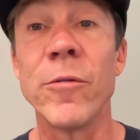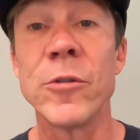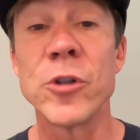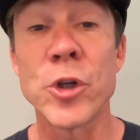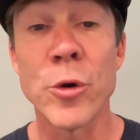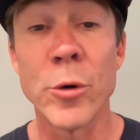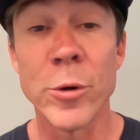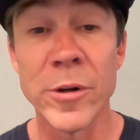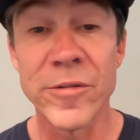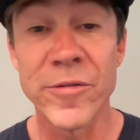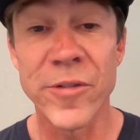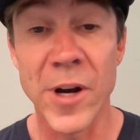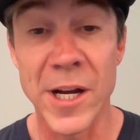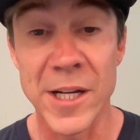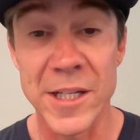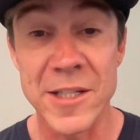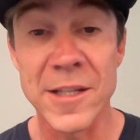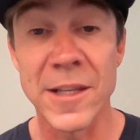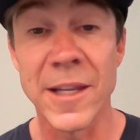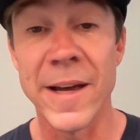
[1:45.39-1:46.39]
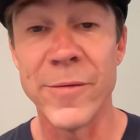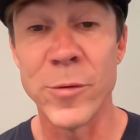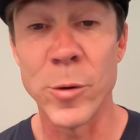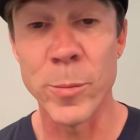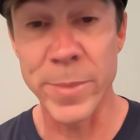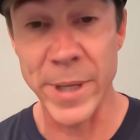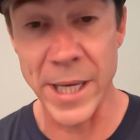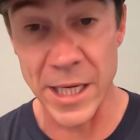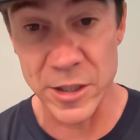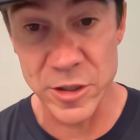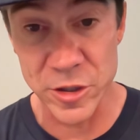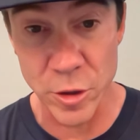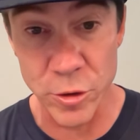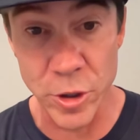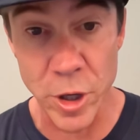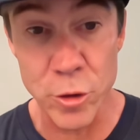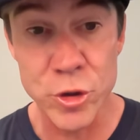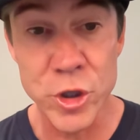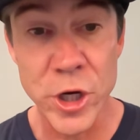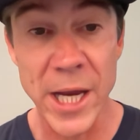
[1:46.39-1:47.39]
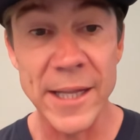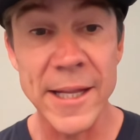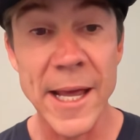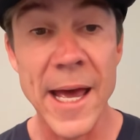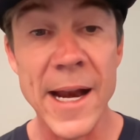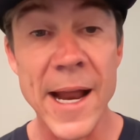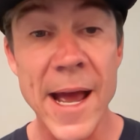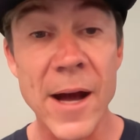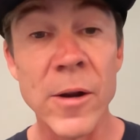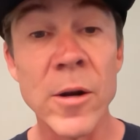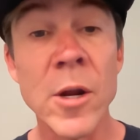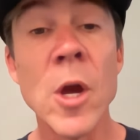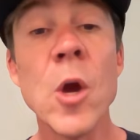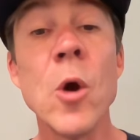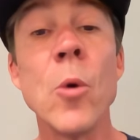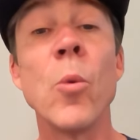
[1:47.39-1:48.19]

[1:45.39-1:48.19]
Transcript: Tour de France level big. So go check that out.